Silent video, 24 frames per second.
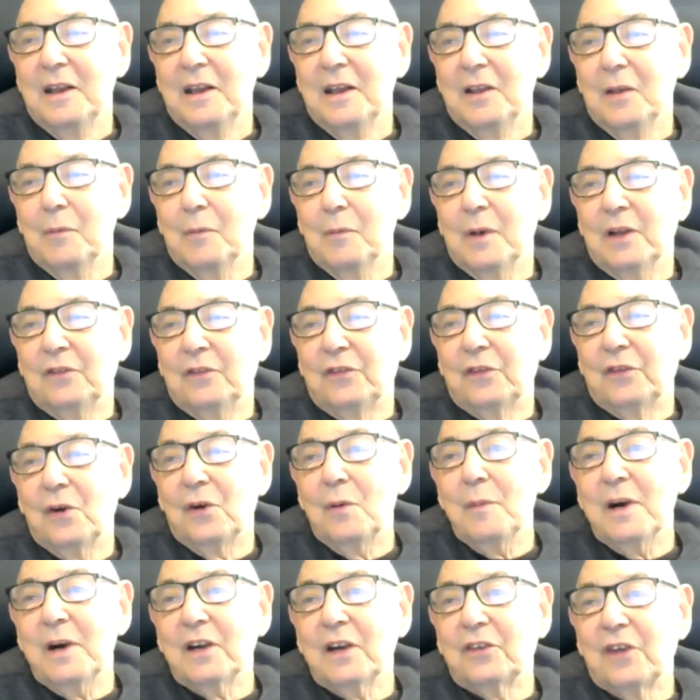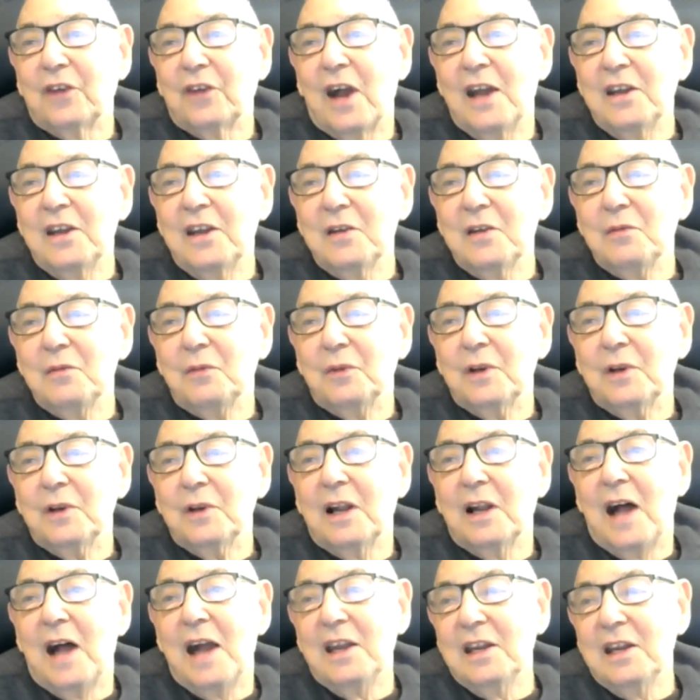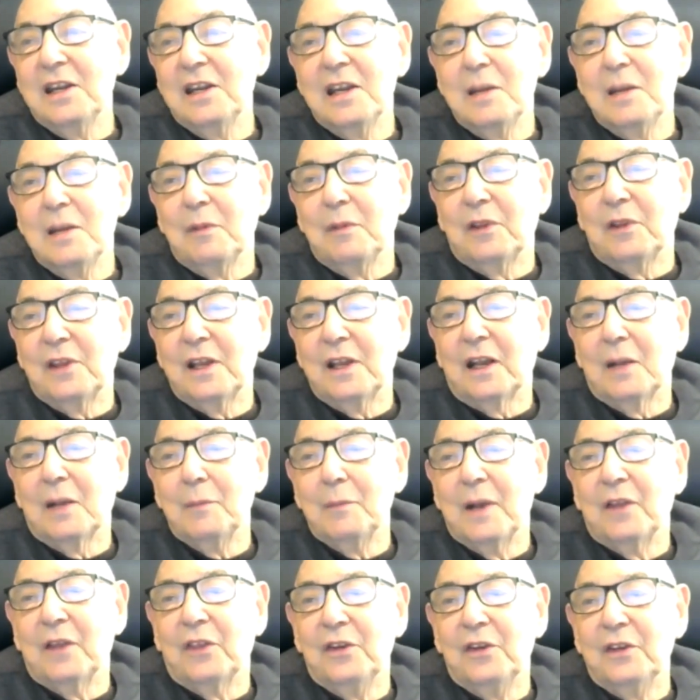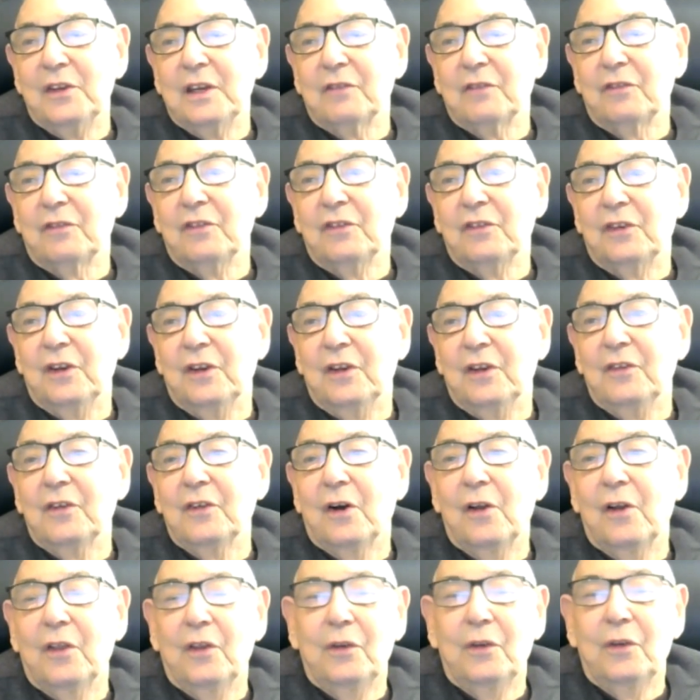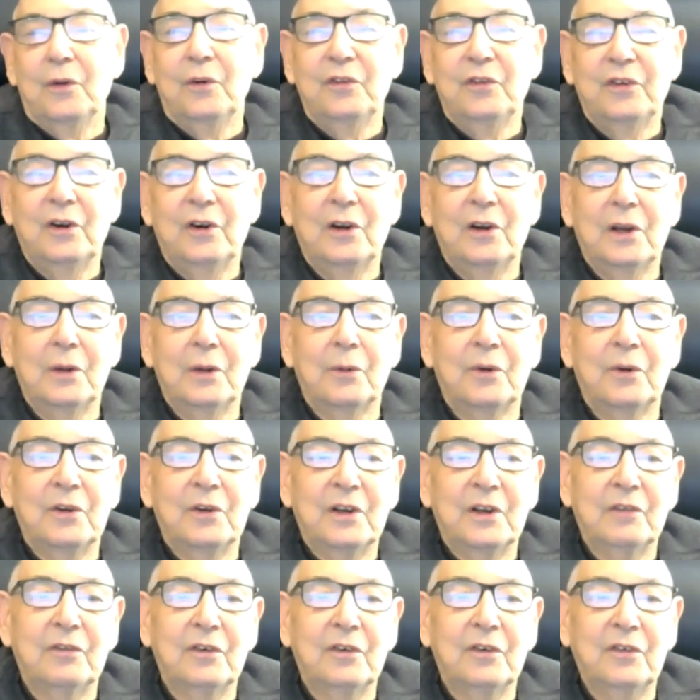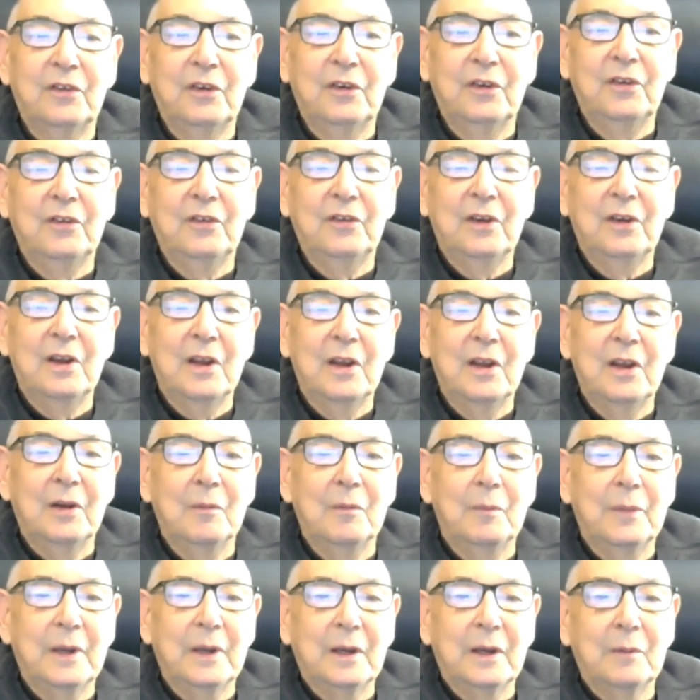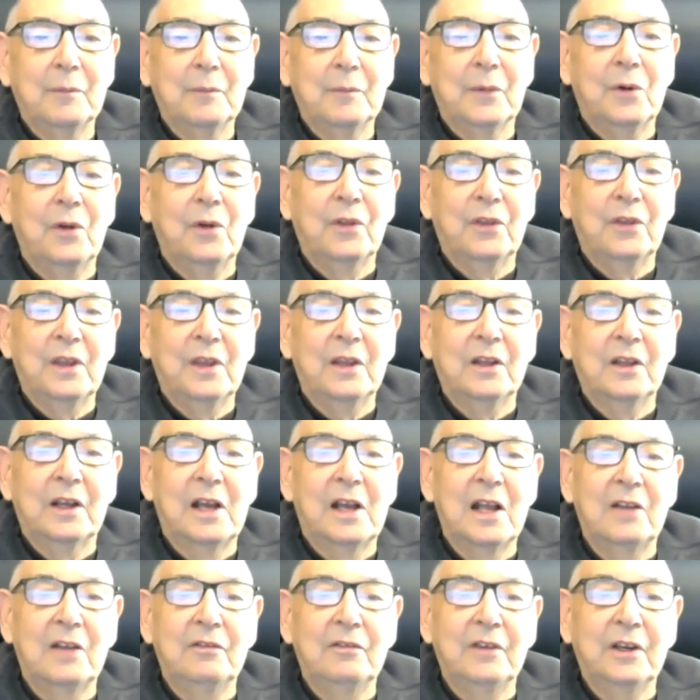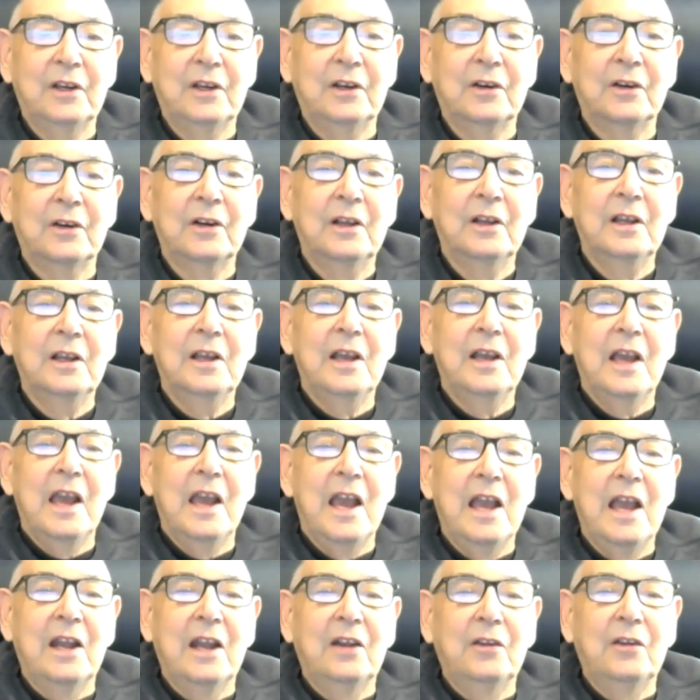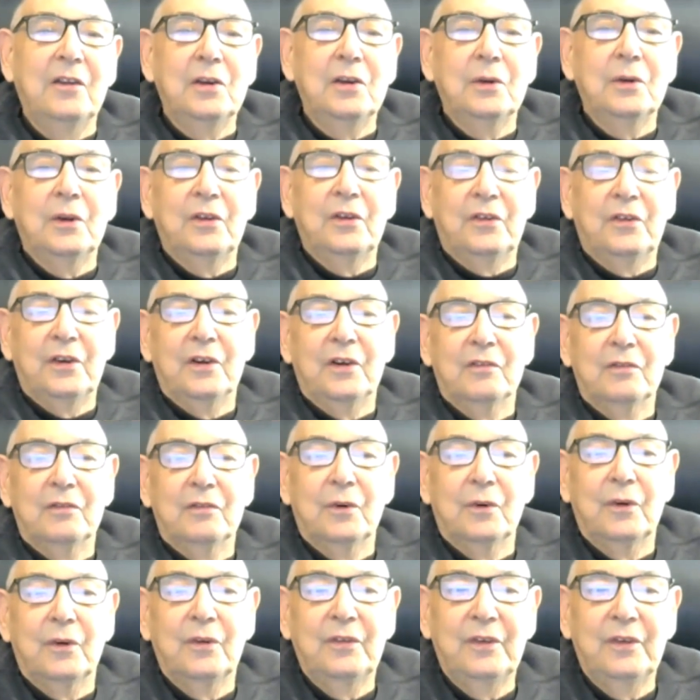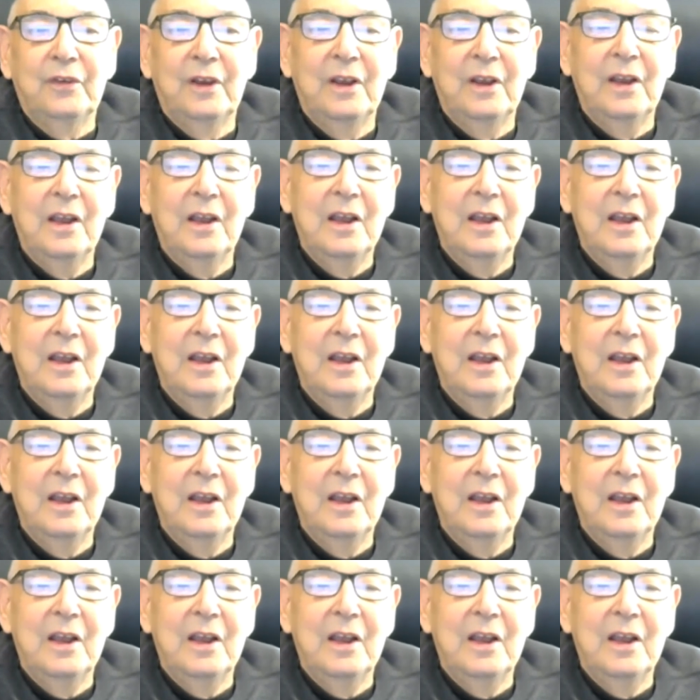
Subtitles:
But so much I didn't even think about the differences, although there certainly were differences in being both in the Calavir and in the U.S. Air Force.